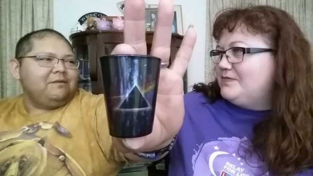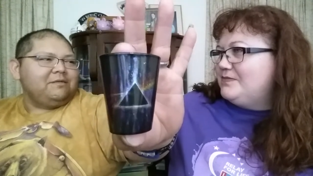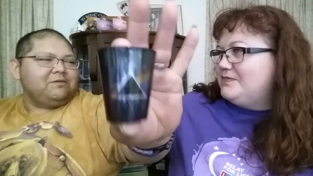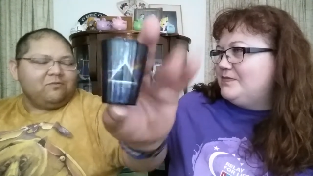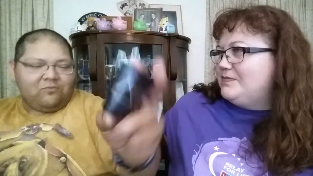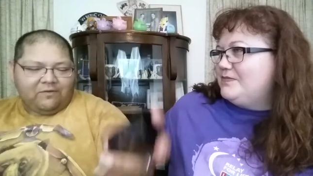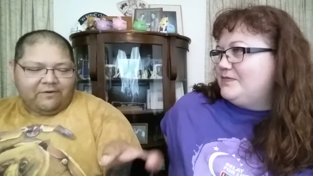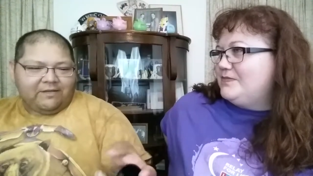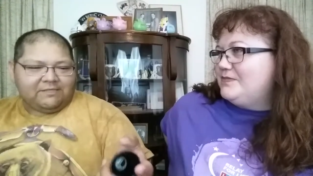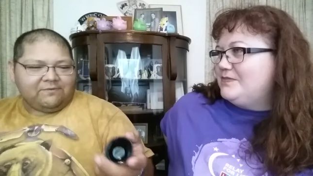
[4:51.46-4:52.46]
Speaker 1: So
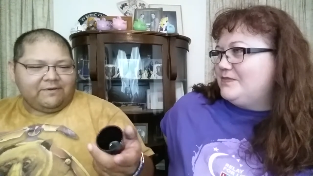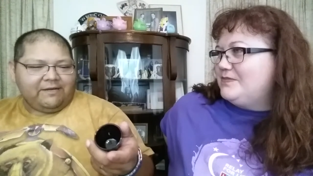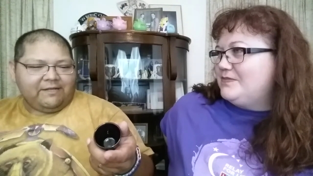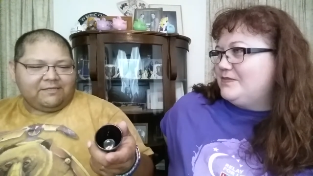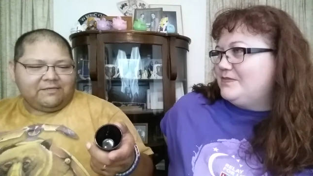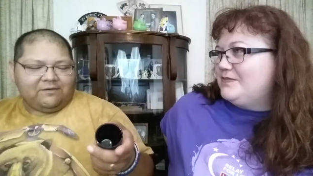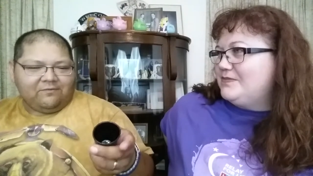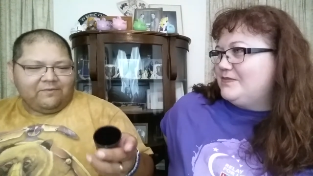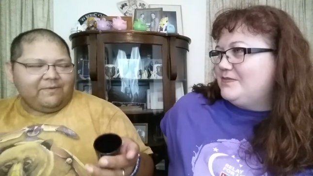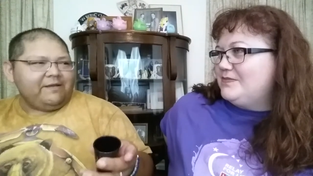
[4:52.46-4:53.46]
whoever has the right answer, you know,
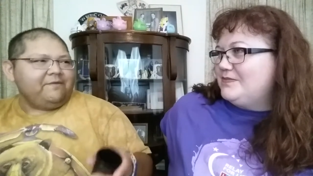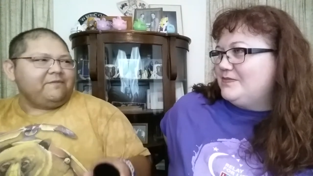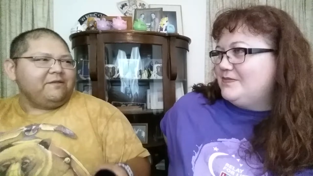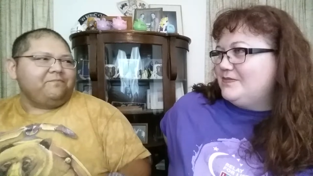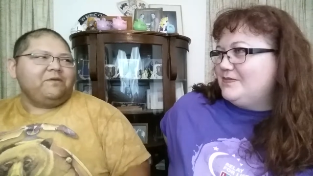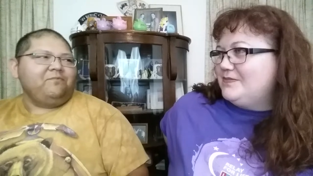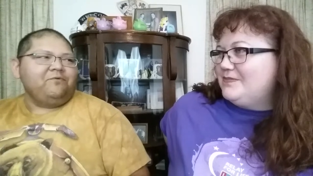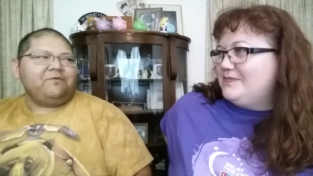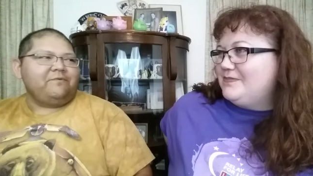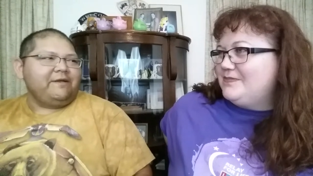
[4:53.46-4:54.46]
we might have ten people
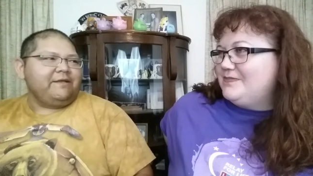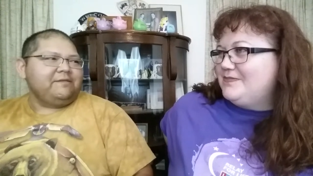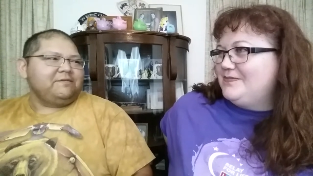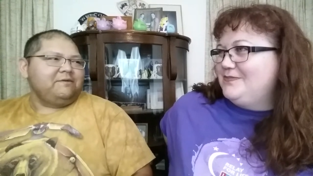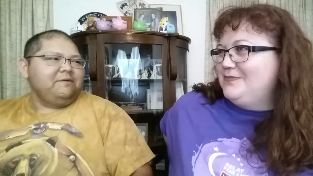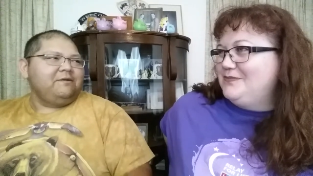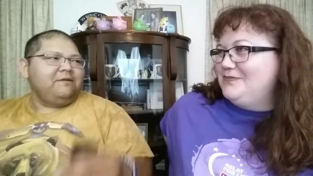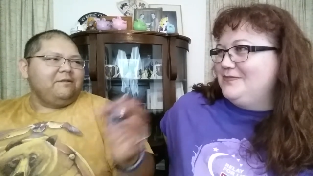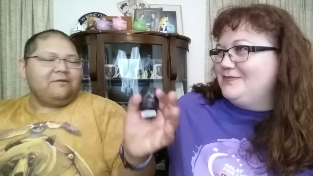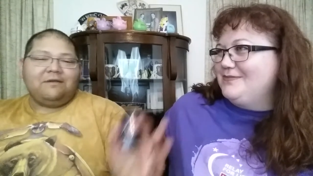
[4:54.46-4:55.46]
with the right answer.
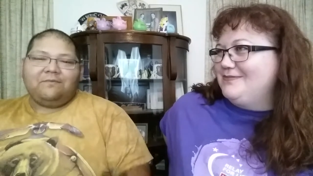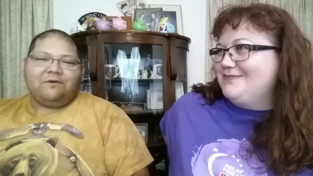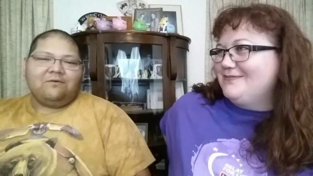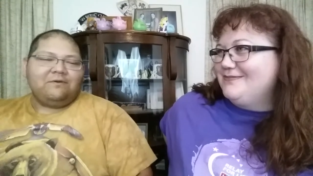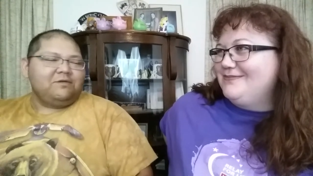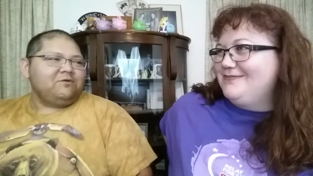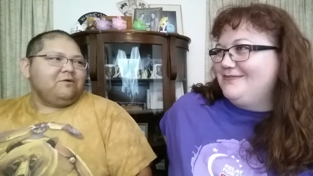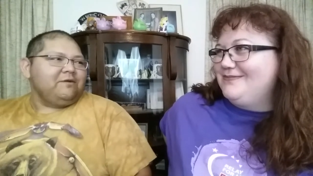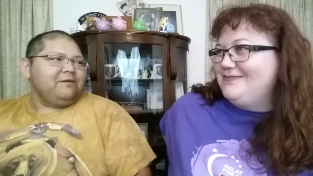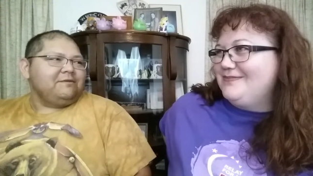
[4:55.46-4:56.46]
Their name would go in a
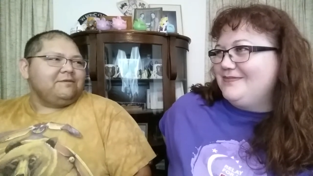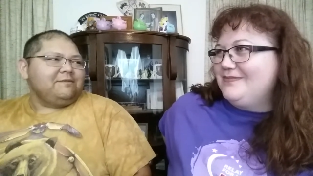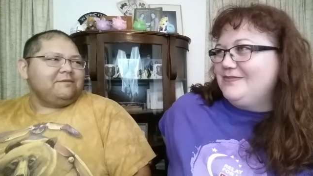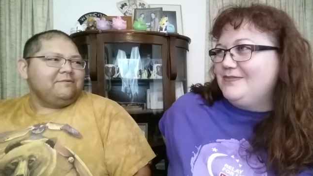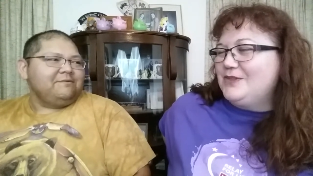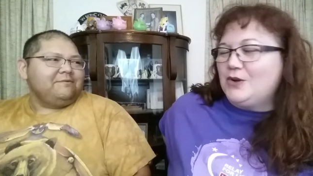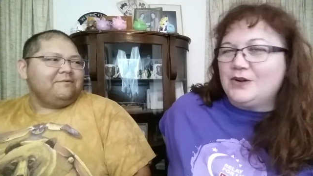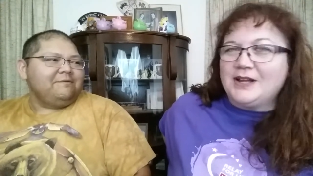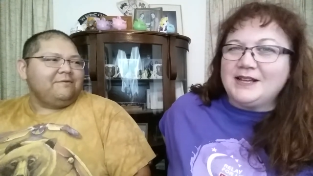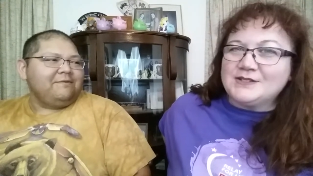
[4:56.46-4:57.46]
drawing. How's that sound?
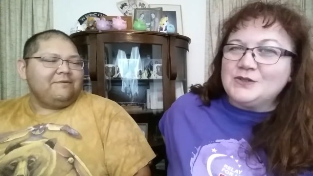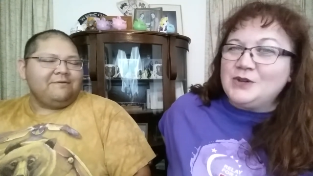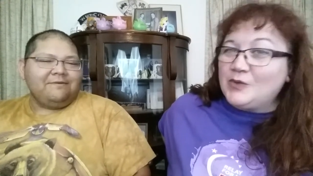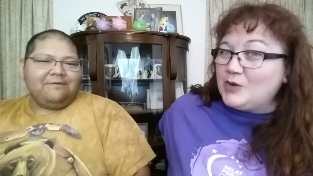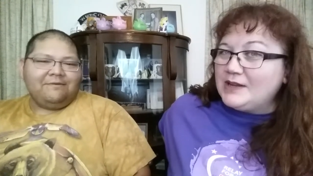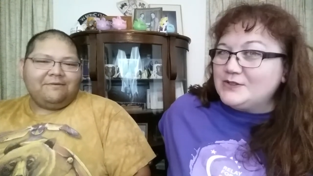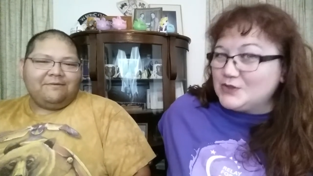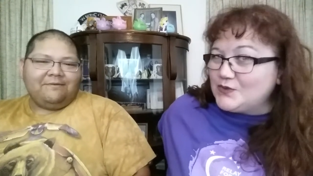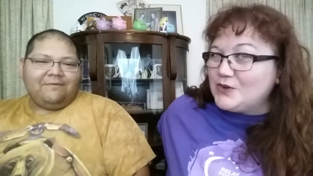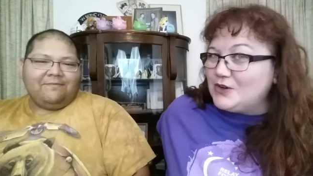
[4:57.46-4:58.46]
Speaker 2: Okay, so whoever
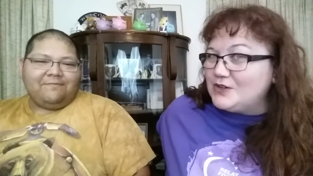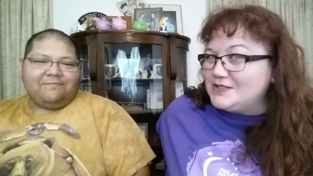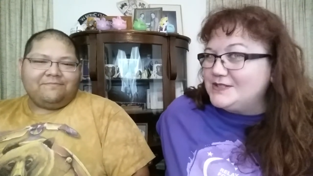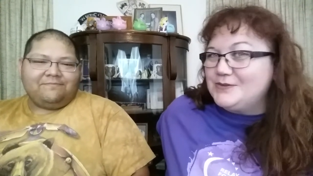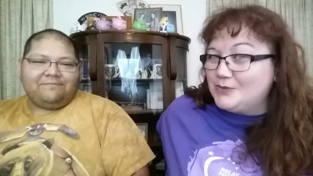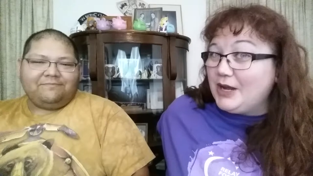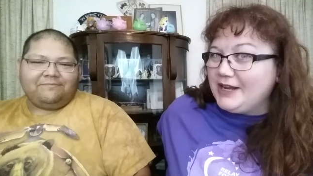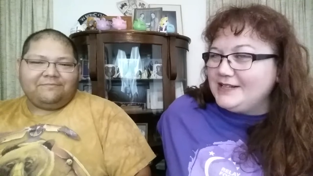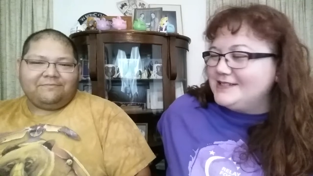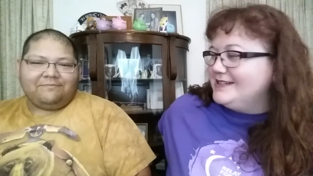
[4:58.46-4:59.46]
answers first,
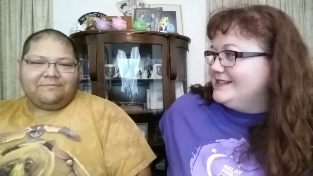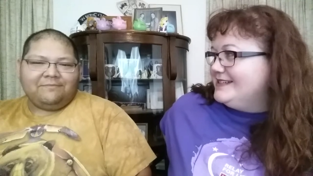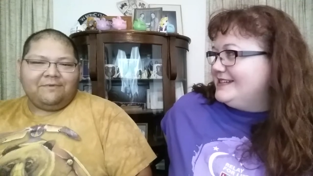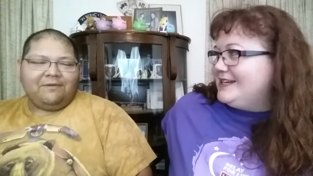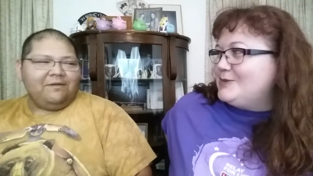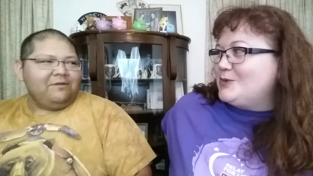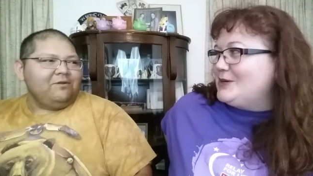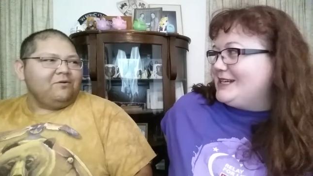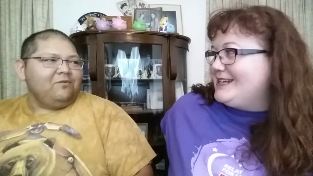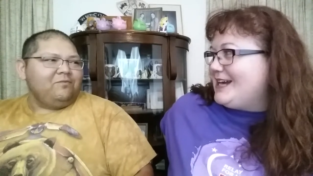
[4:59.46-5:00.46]
right? Everyone
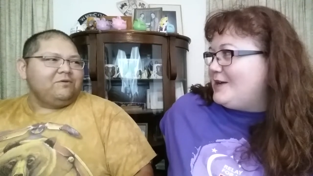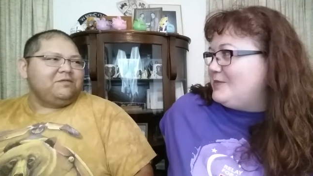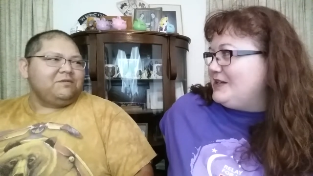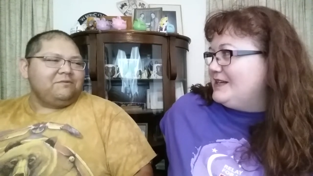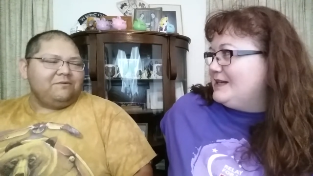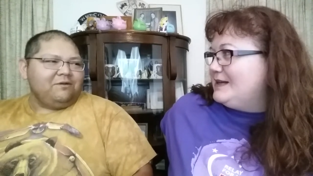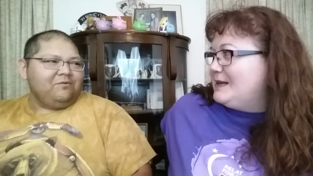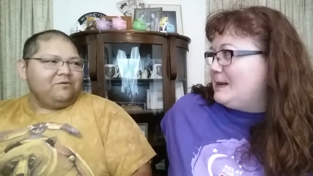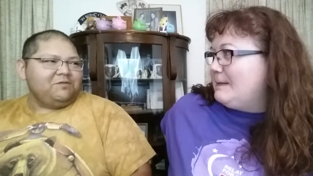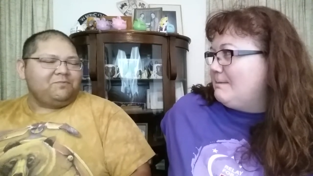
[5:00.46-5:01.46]
no, can copy. We'll just,
Speaker 1: no,
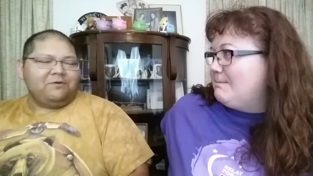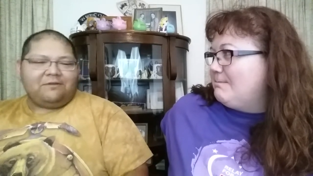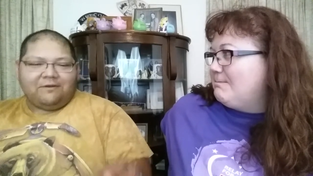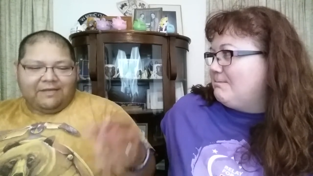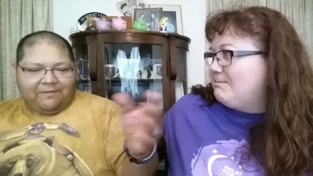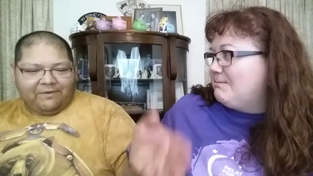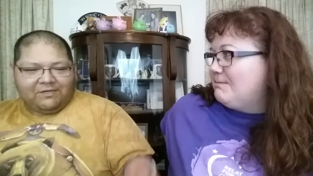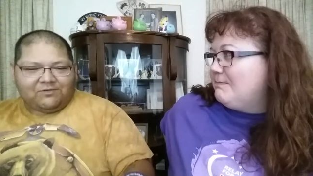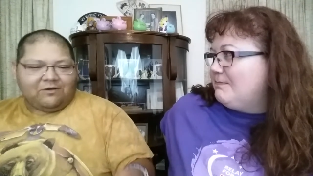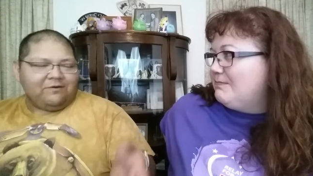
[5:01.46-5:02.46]
we'll just put their name in
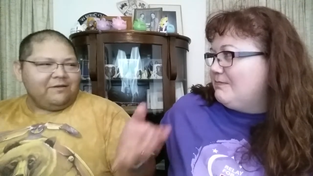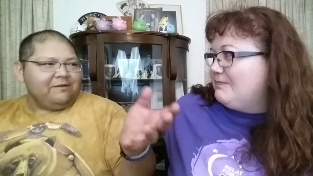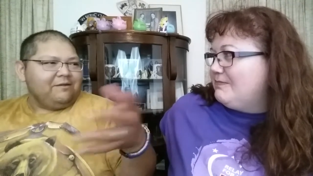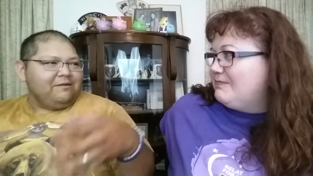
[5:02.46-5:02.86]
a drawing, and